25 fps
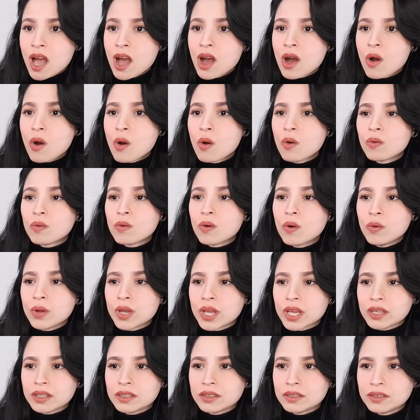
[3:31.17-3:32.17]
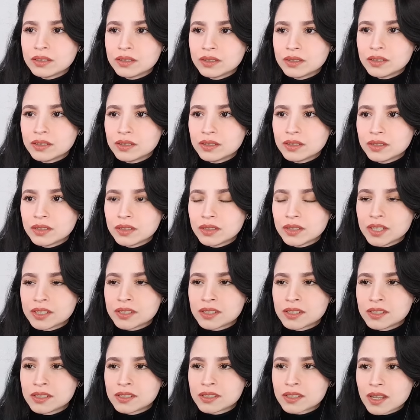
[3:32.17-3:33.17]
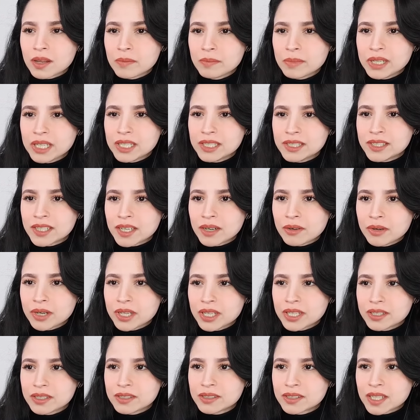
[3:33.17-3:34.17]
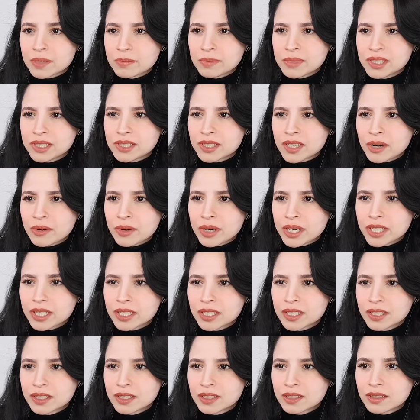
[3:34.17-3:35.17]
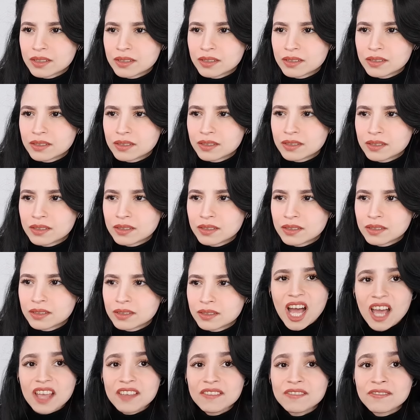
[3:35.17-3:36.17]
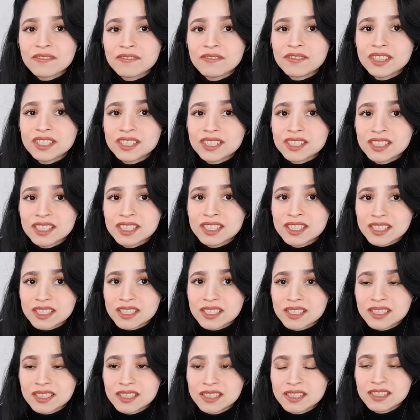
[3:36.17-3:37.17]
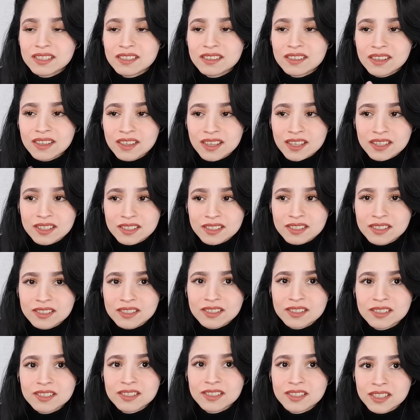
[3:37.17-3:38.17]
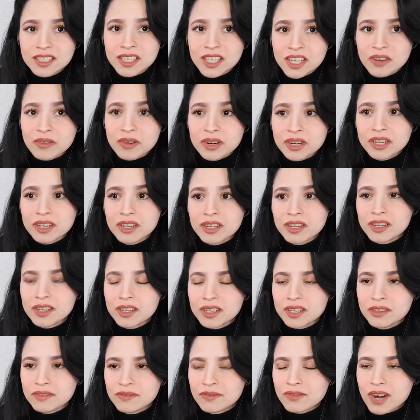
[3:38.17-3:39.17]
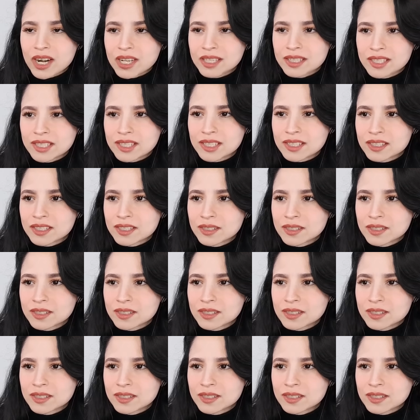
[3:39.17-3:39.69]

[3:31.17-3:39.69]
Oh, okay. This is a military cemetery. I've visited this here in France.